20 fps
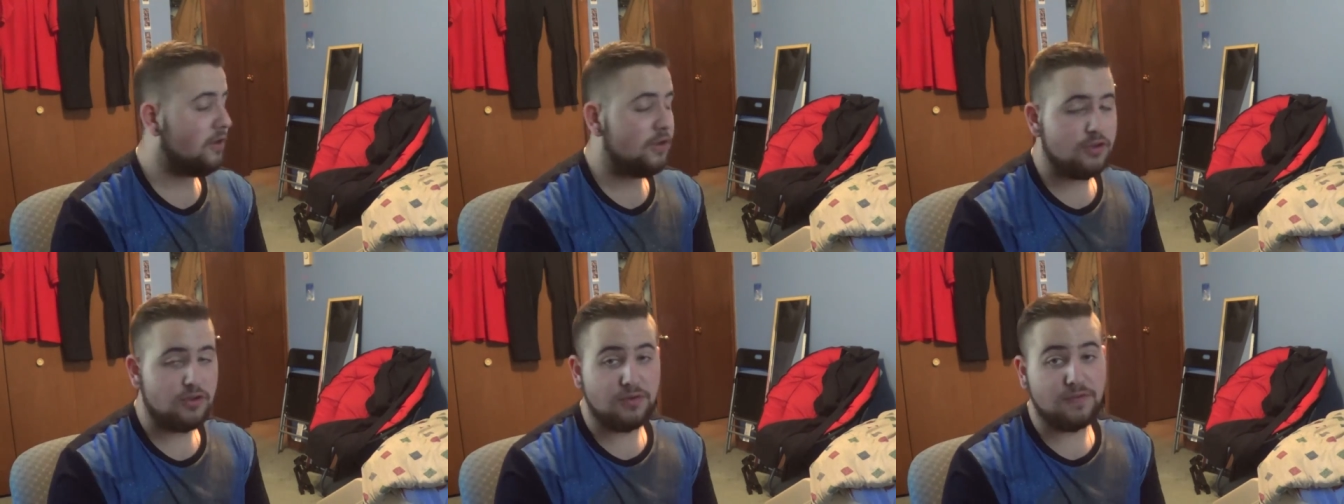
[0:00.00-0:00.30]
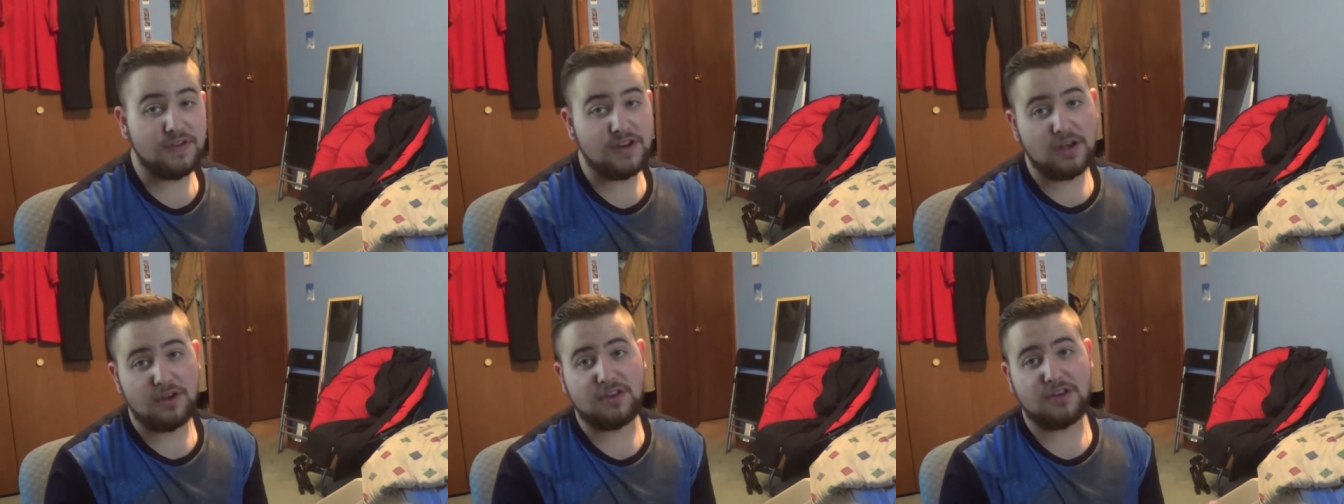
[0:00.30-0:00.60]
2
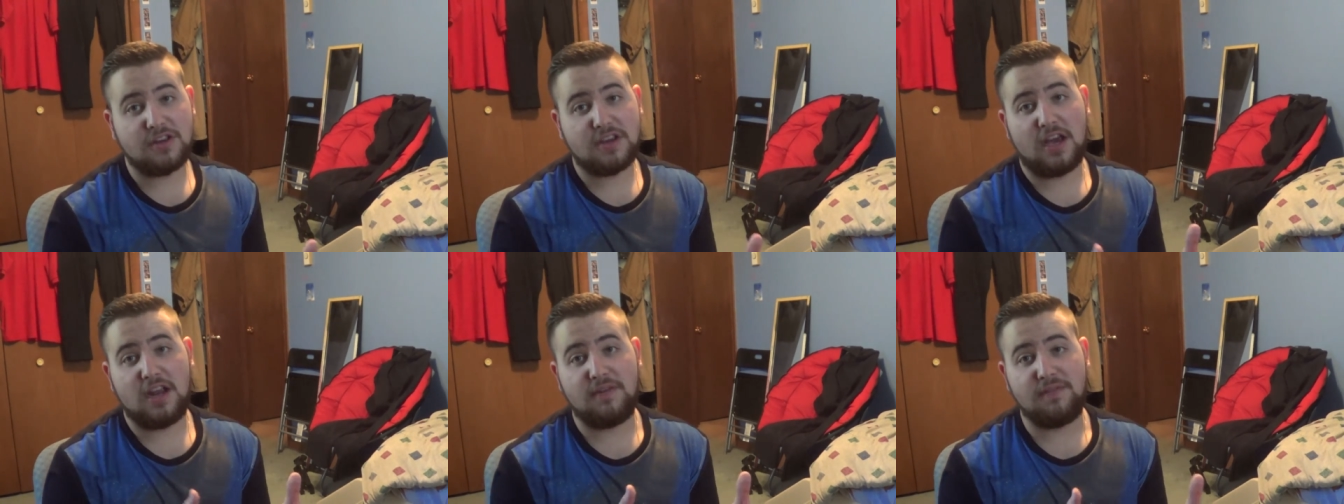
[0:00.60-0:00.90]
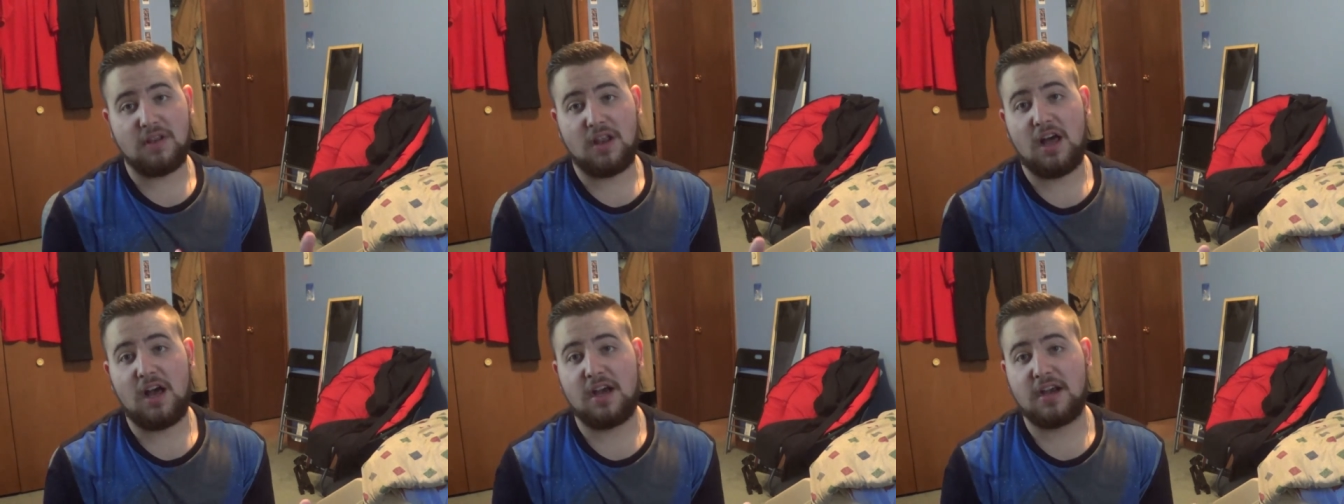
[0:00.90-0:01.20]
videos is kind
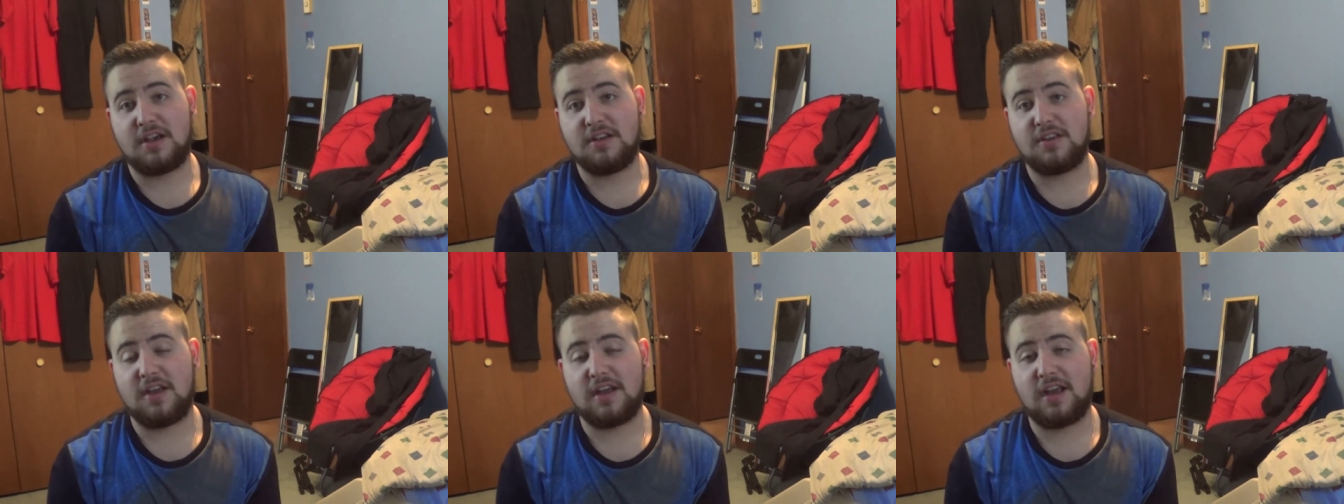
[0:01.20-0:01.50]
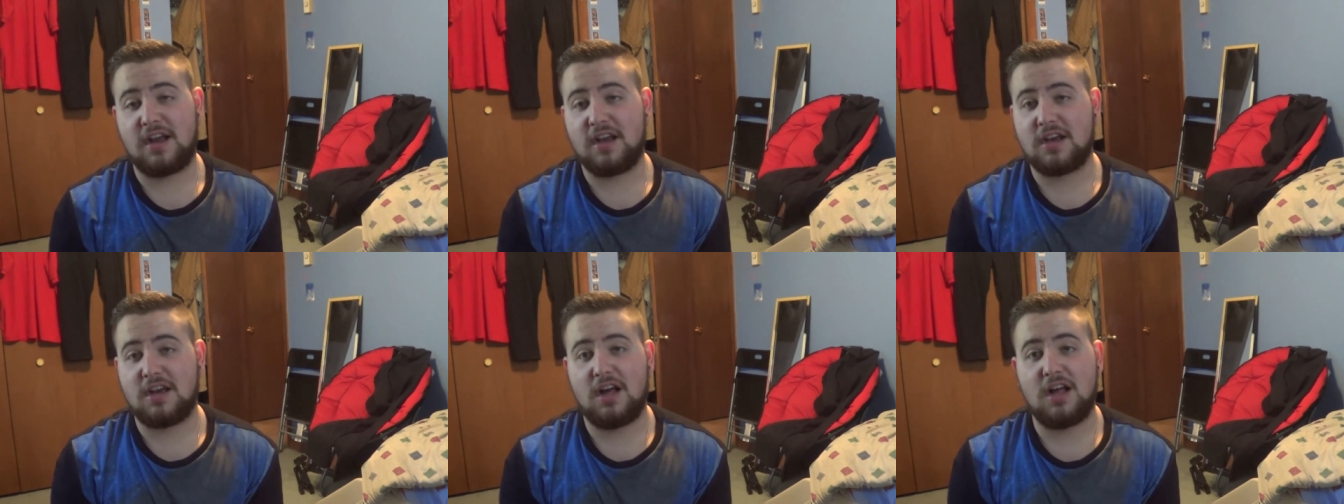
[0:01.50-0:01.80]
of a lot because I
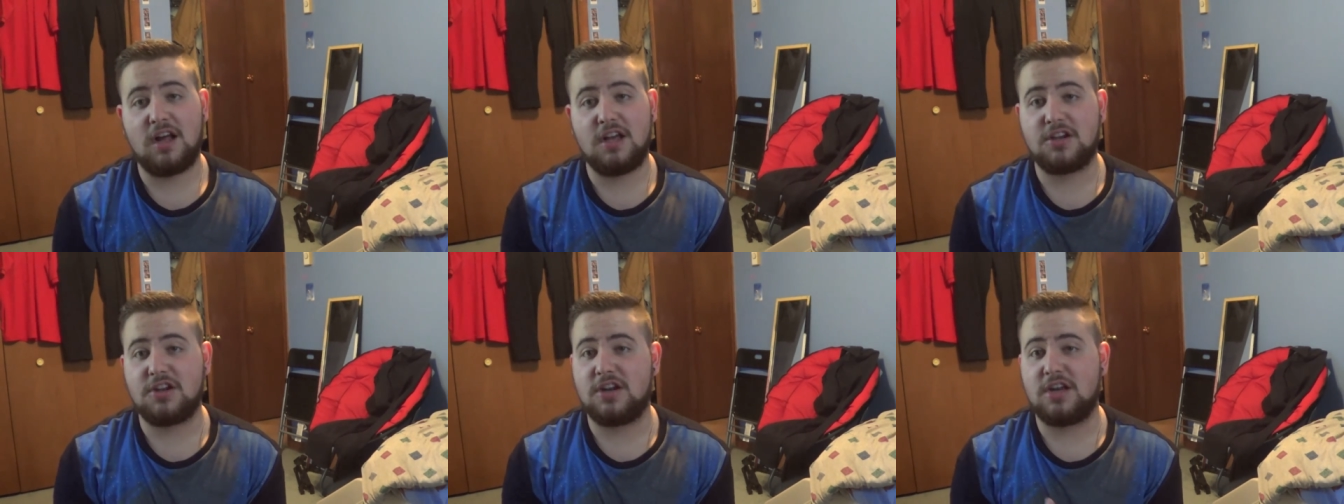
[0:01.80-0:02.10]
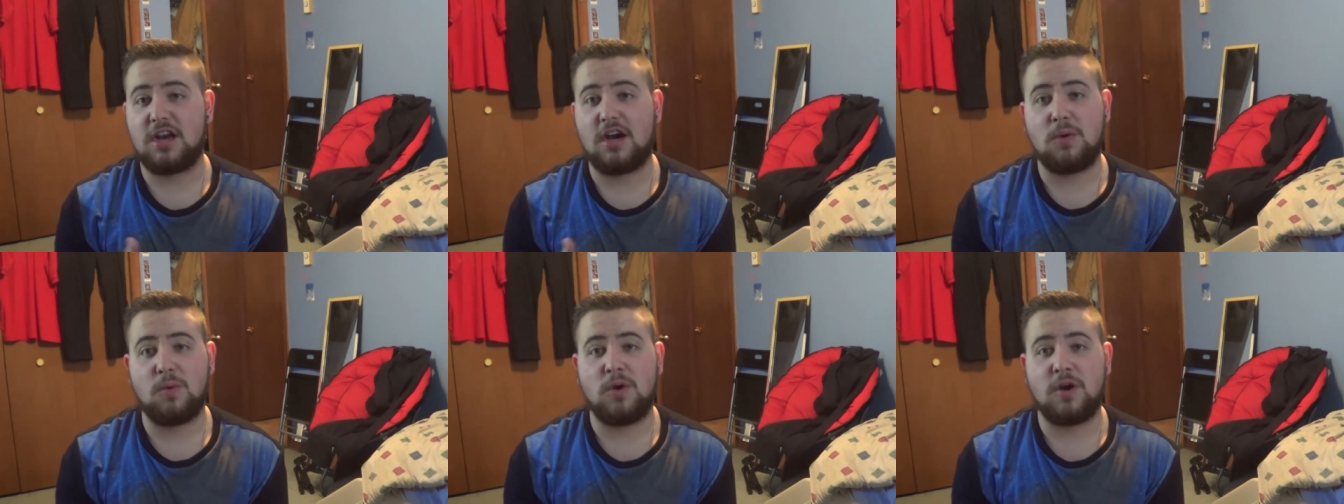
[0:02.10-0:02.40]
got college and
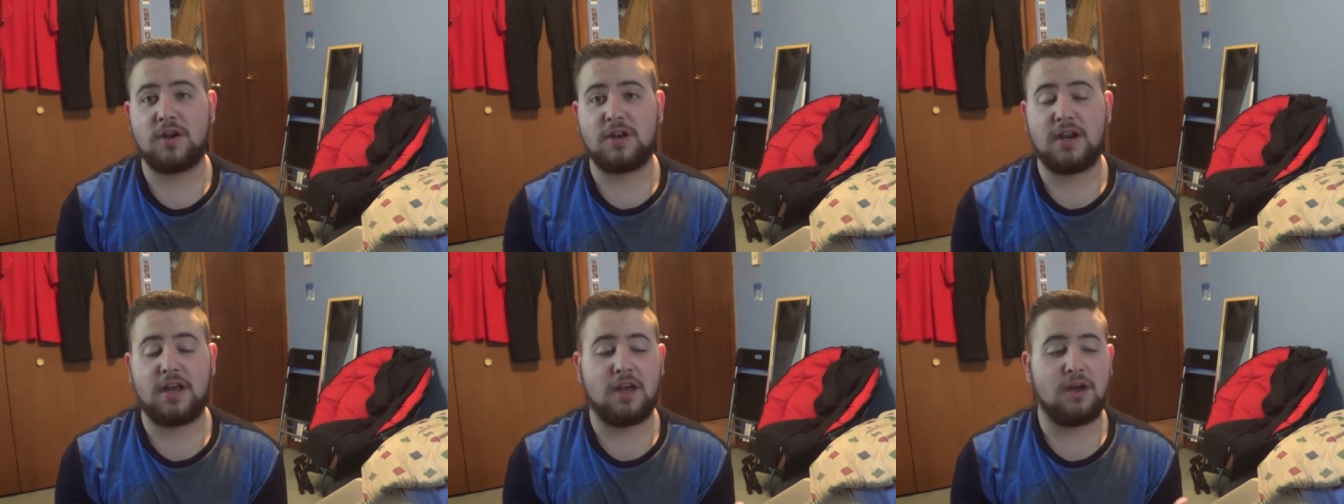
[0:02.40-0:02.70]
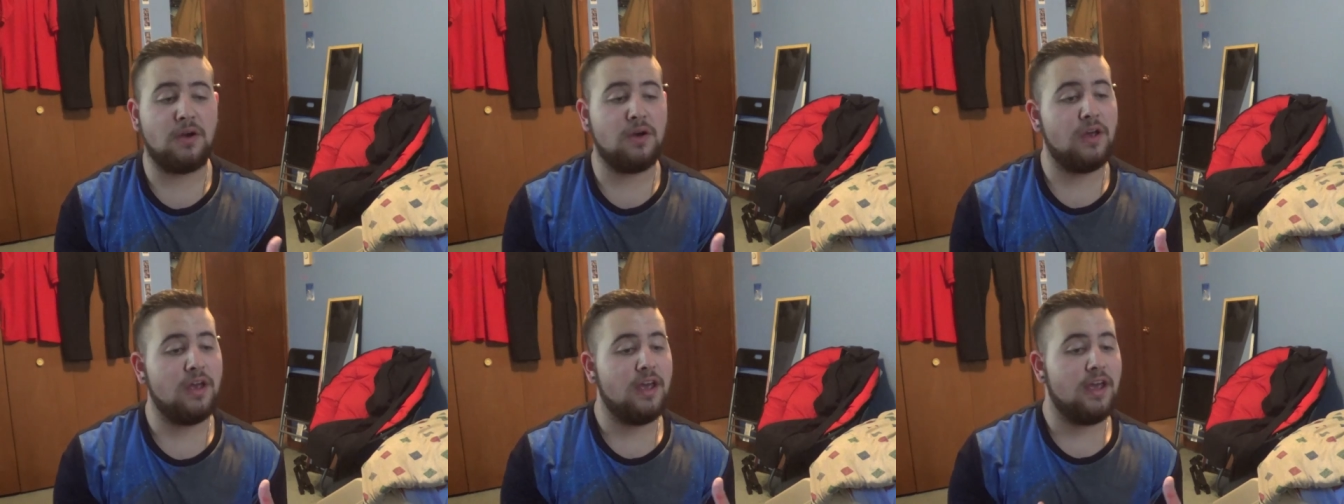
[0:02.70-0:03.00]
I got work
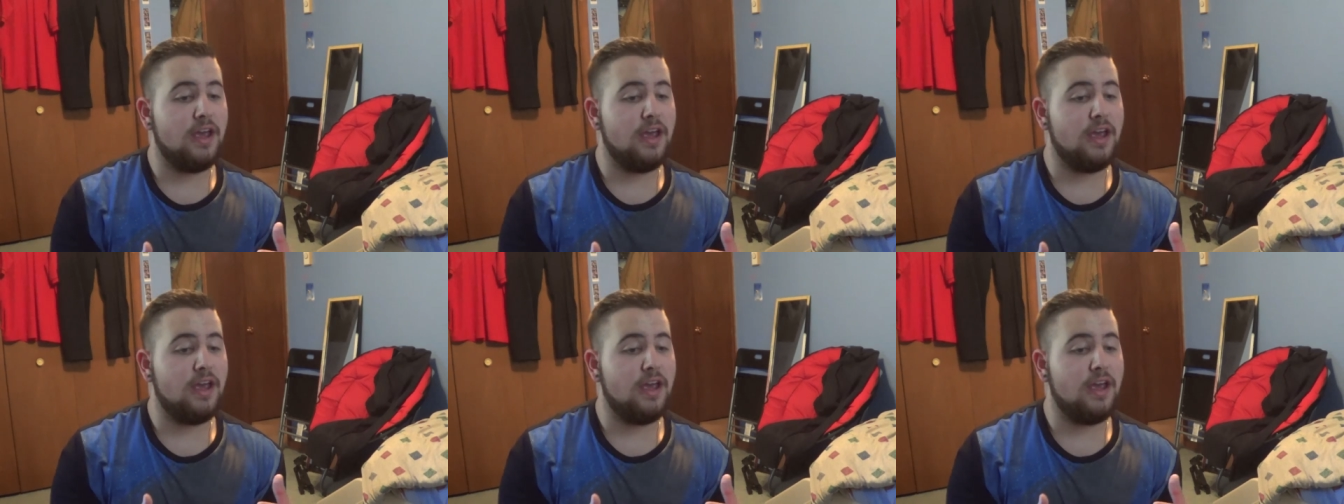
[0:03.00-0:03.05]
now.